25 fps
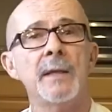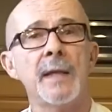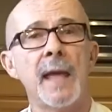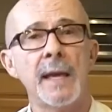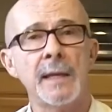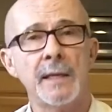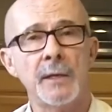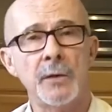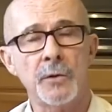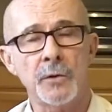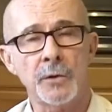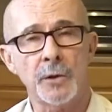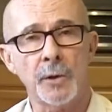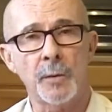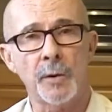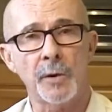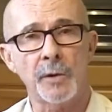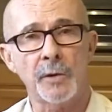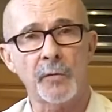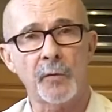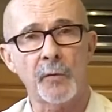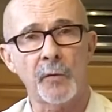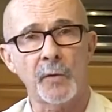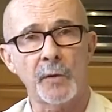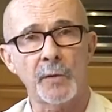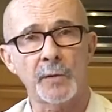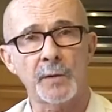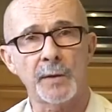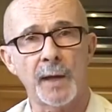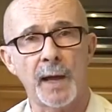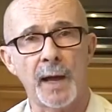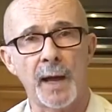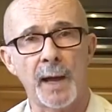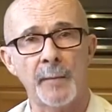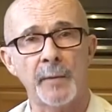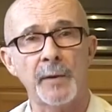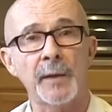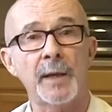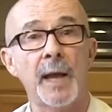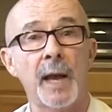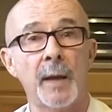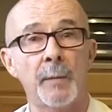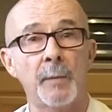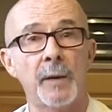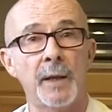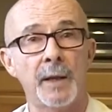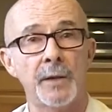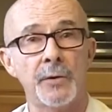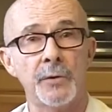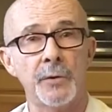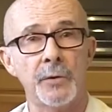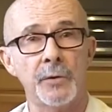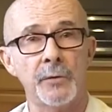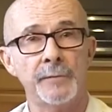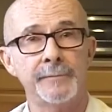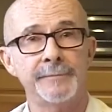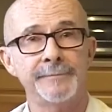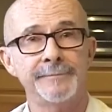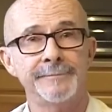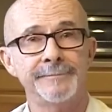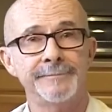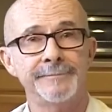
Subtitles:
Thank you so much for your time, and God bless you.